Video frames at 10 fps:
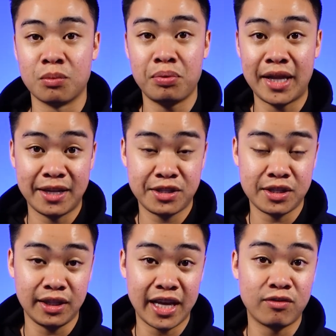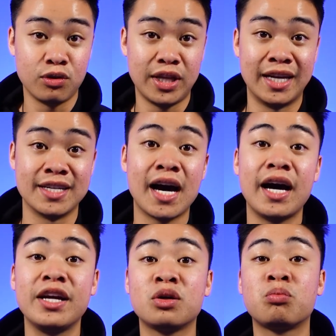plans to lend for the
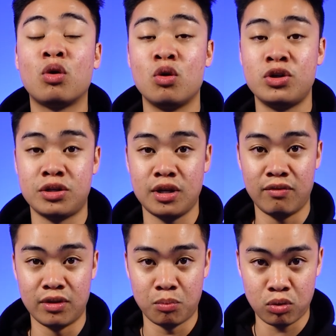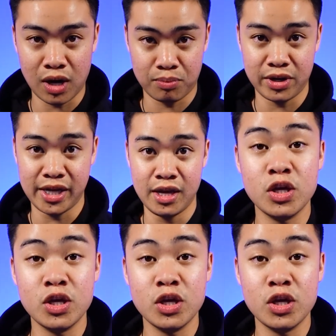entire purchase of the property,